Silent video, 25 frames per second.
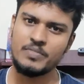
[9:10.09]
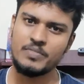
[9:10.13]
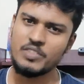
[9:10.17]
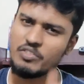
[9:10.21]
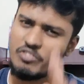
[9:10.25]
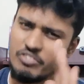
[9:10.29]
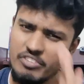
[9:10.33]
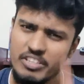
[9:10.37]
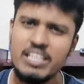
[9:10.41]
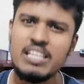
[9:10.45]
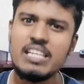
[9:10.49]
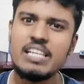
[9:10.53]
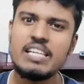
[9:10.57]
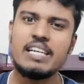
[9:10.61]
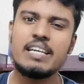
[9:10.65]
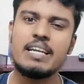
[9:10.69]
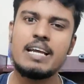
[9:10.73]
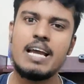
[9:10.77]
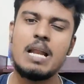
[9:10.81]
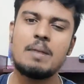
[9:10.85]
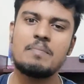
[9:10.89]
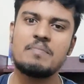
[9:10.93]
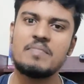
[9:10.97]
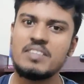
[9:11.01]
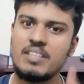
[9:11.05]
Really need
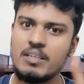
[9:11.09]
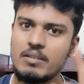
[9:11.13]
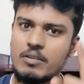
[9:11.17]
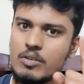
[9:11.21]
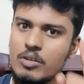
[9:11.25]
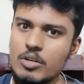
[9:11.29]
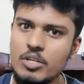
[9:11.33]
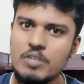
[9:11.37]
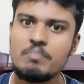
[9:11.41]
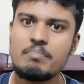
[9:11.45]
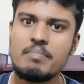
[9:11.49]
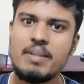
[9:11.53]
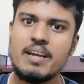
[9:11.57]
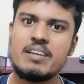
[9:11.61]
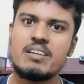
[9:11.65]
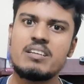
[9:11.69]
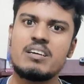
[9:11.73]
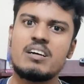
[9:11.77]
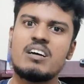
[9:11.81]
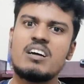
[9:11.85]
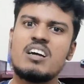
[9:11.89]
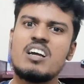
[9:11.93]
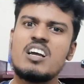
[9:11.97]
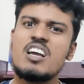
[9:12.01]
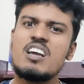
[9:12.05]
help with a good
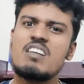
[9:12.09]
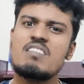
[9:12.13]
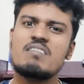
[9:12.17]
mentor,